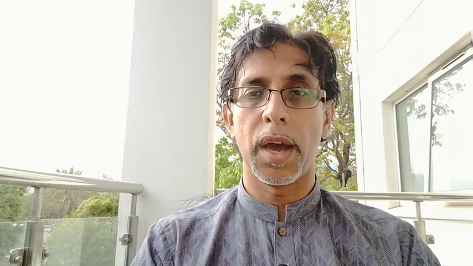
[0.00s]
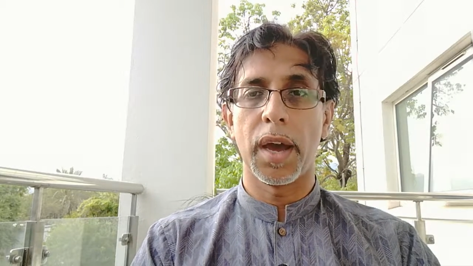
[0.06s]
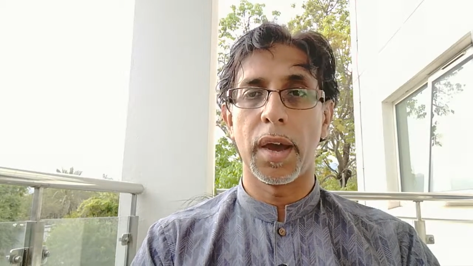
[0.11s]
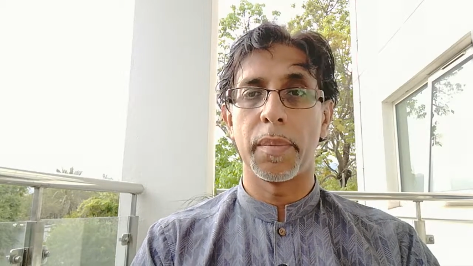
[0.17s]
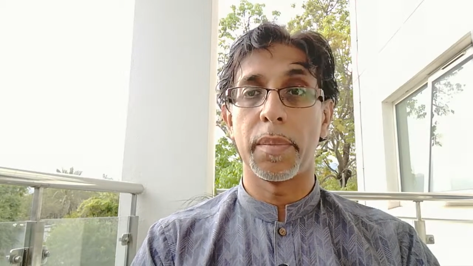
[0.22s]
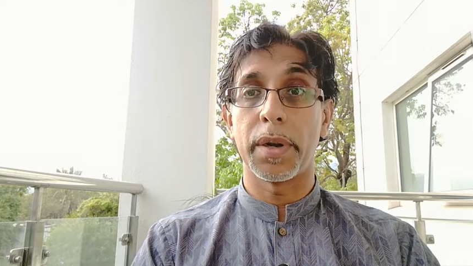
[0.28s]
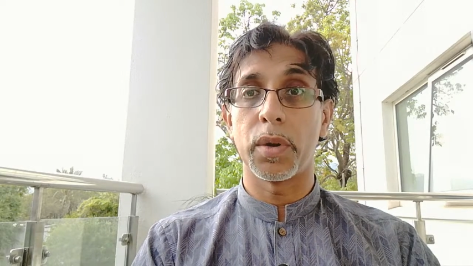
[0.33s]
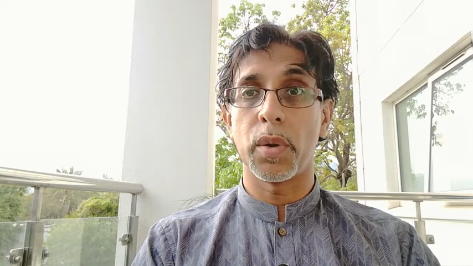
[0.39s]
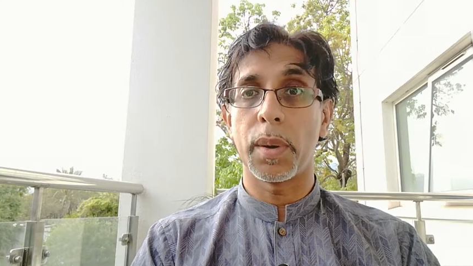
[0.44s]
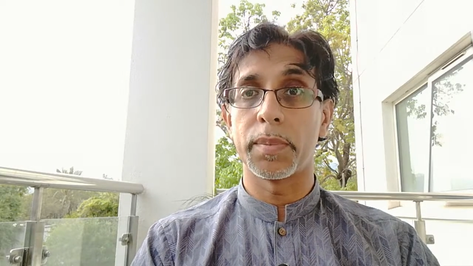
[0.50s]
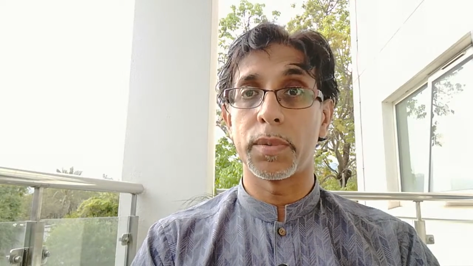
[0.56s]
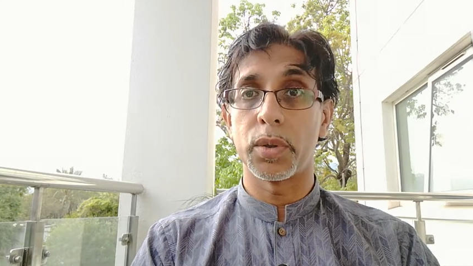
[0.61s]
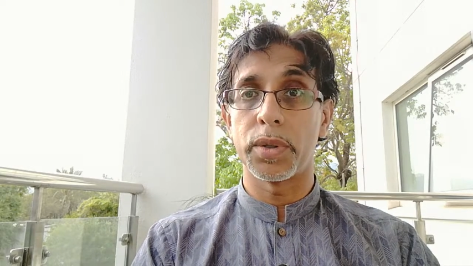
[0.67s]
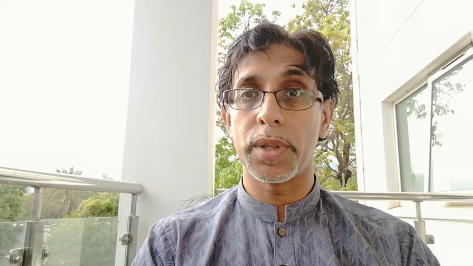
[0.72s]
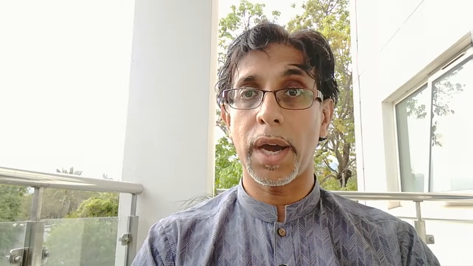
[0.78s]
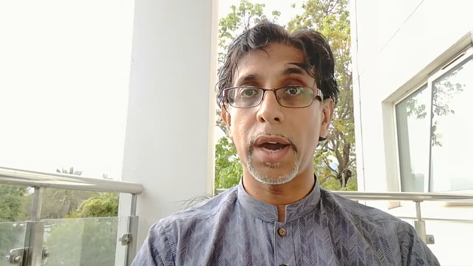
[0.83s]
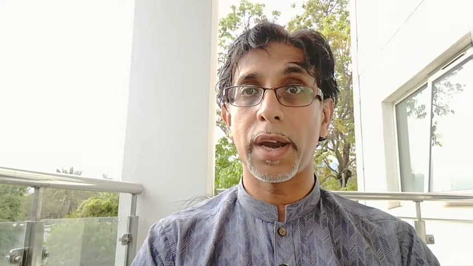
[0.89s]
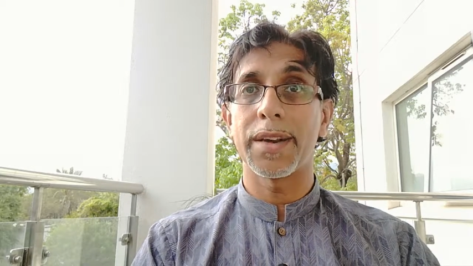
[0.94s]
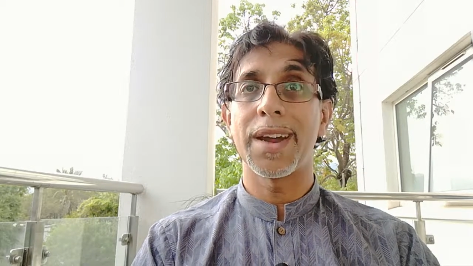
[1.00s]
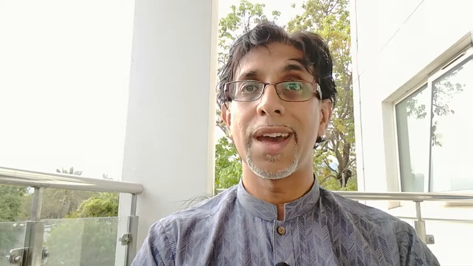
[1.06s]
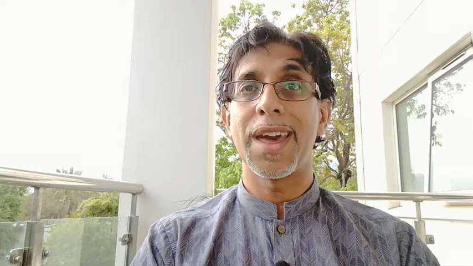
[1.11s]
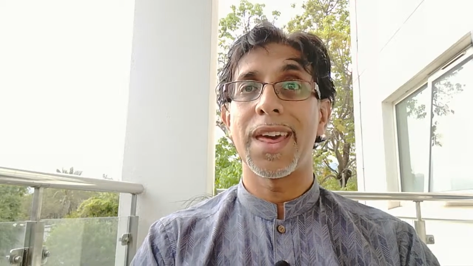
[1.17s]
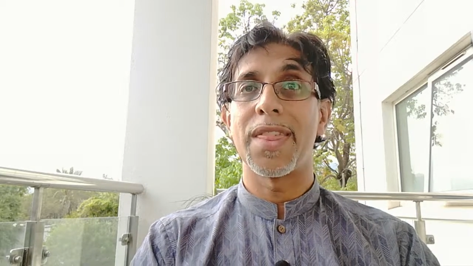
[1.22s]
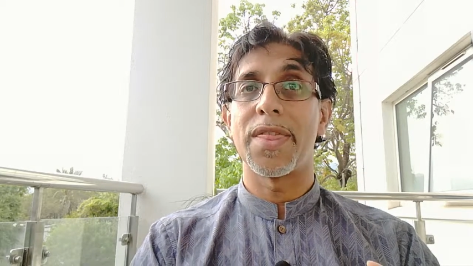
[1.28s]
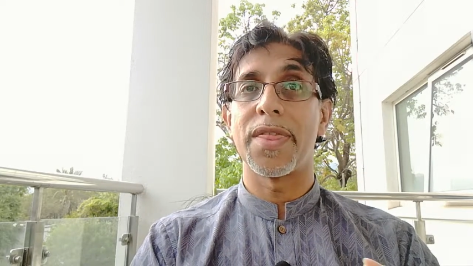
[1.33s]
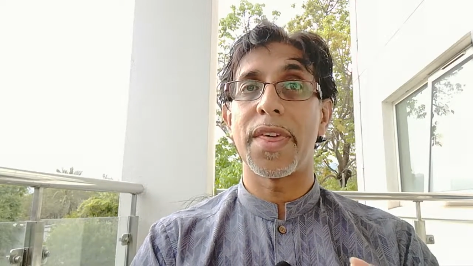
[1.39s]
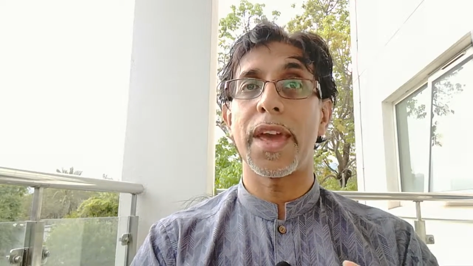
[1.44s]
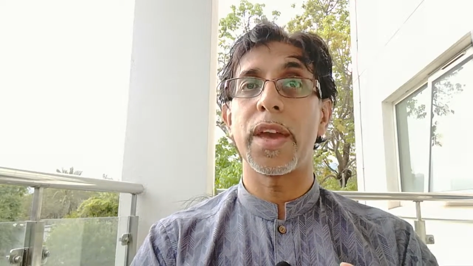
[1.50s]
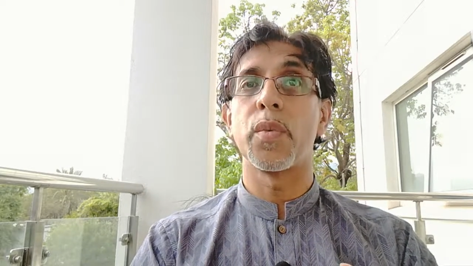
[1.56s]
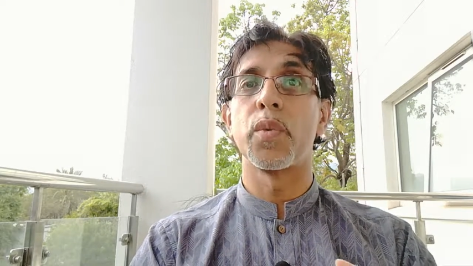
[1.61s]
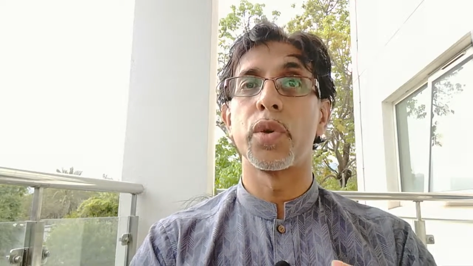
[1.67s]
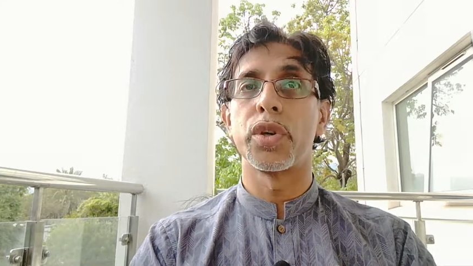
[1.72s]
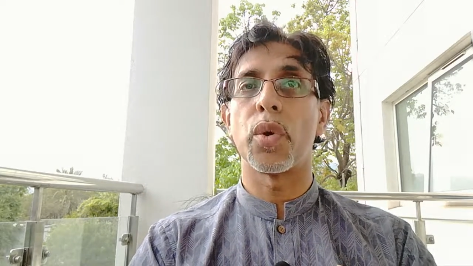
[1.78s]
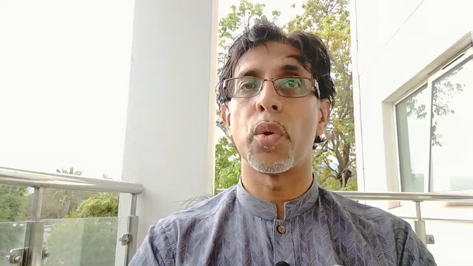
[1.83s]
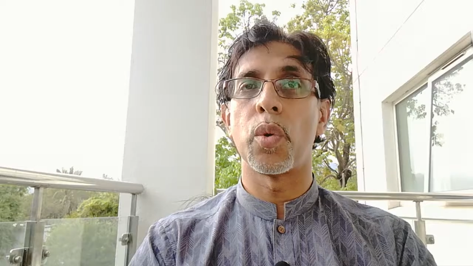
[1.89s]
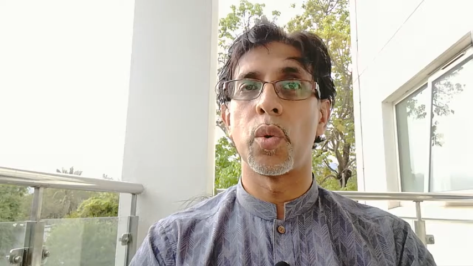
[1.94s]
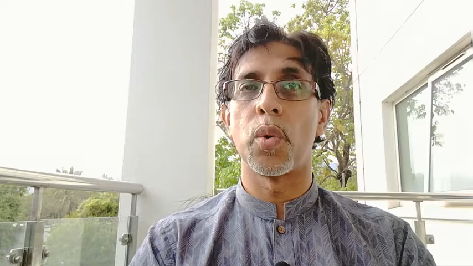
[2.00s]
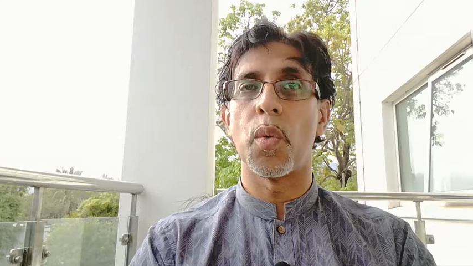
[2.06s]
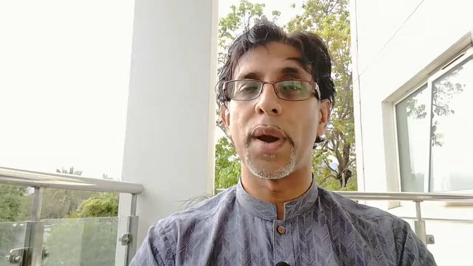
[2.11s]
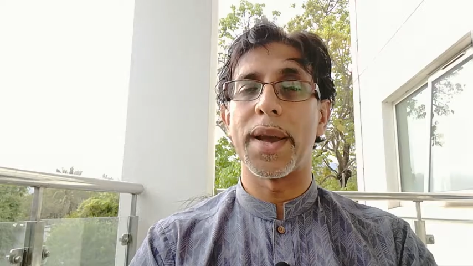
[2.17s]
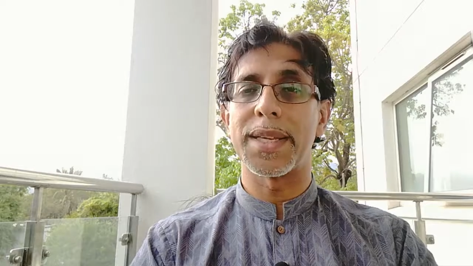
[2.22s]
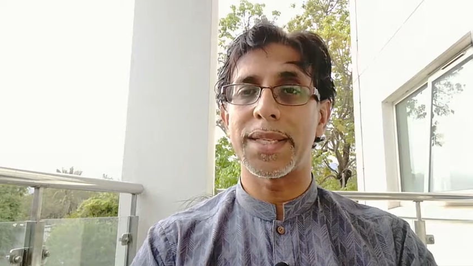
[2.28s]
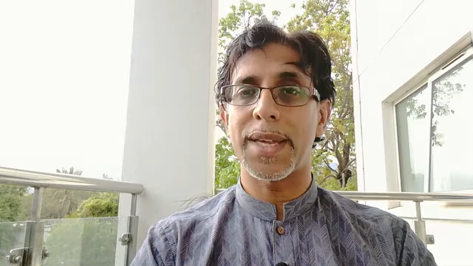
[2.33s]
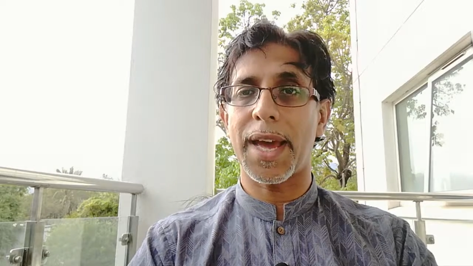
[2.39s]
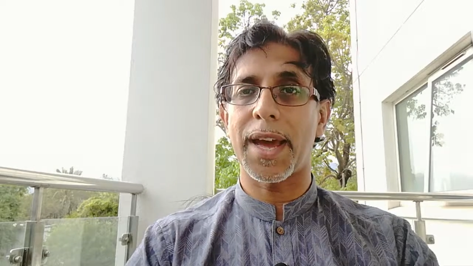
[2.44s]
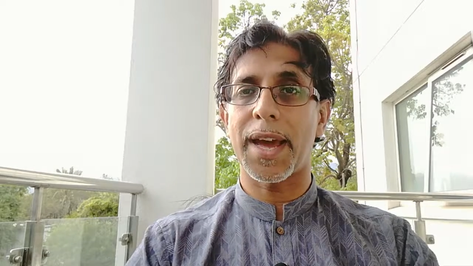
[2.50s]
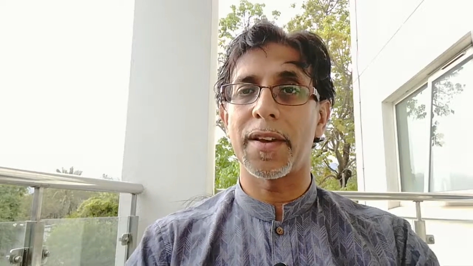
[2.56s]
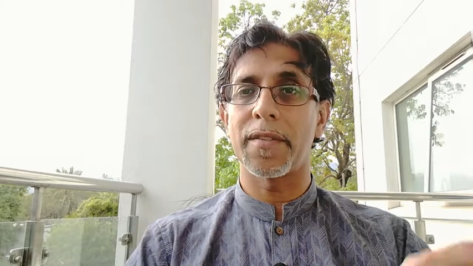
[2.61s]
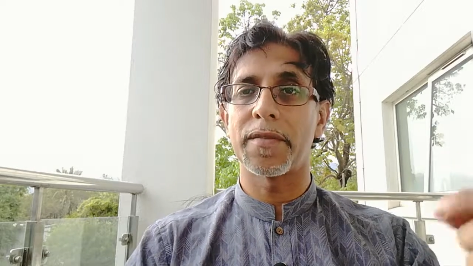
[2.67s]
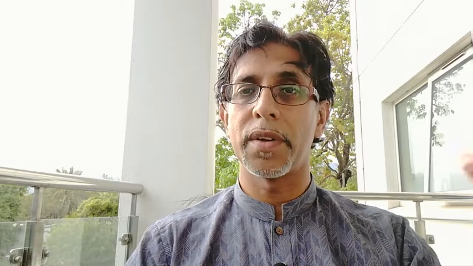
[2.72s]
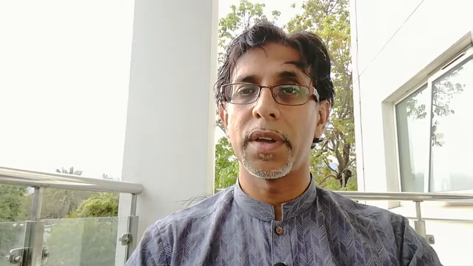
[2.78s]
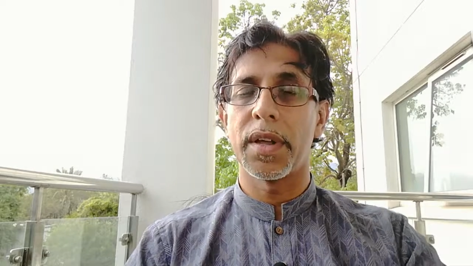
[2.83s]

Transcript: Bani Abdad-Dar, they would always have